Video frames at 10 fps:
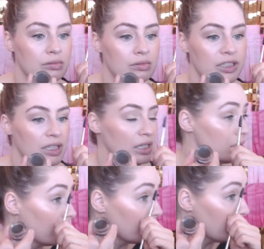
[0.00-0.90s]
that's
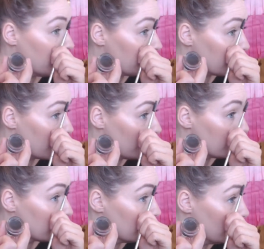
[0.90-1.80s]
not a medium brown,
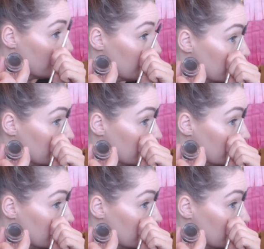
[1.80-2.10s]
is it? It's